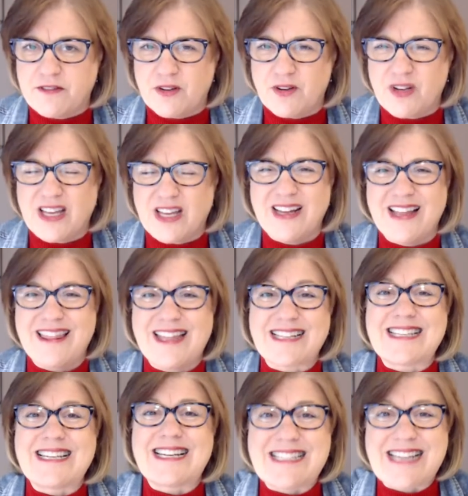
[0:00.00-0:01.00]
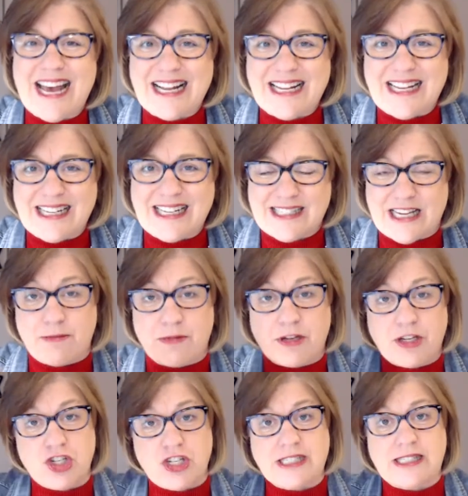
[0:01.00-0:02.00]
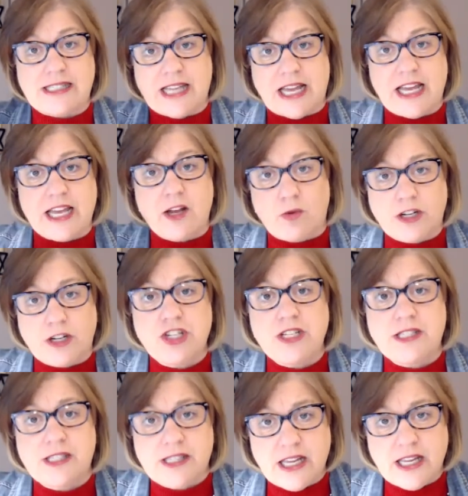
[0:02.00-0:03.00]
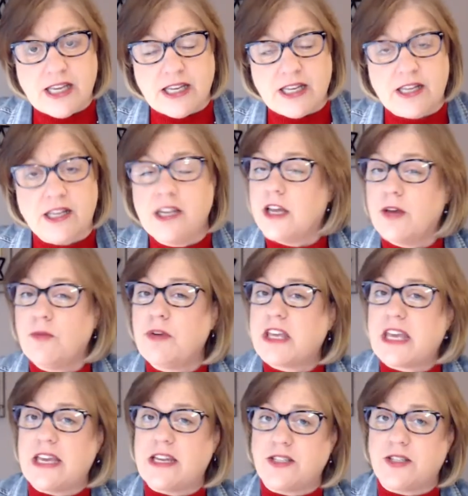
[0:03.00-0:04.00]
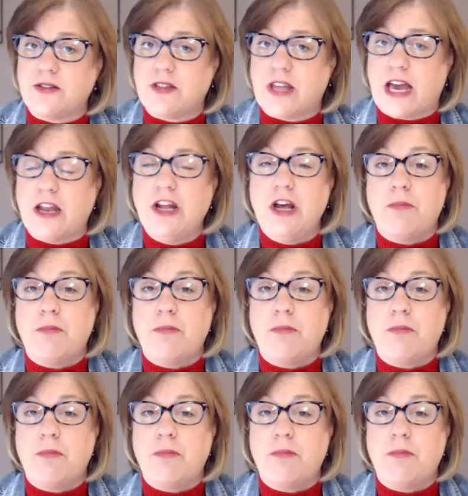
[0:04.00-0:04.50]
Okay, that's an attacking statement. She's saying what she's thinking, and we can't do that.